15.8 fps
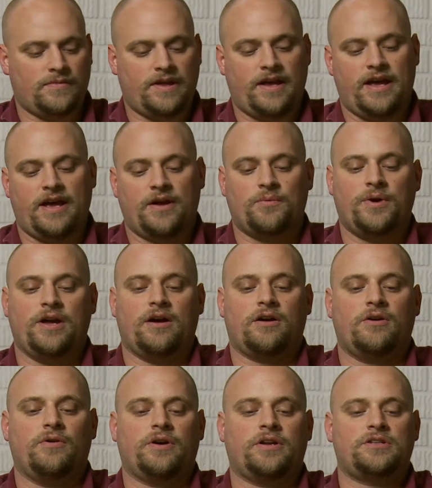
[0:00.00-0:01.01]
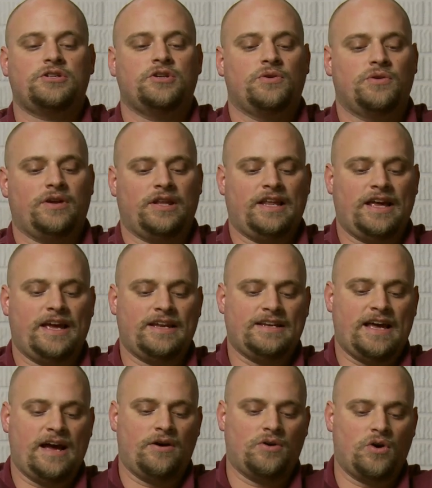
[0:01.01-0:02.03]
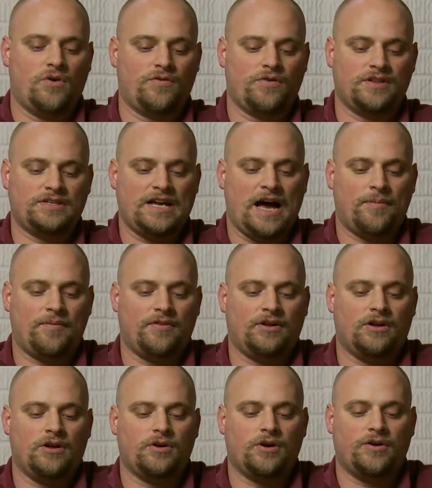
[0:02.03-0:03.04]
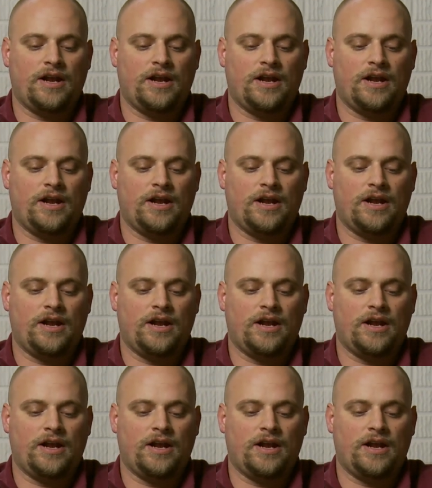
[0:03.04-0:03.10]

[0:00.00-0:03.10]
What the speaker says: and we are going to lay it down over the top of the logo.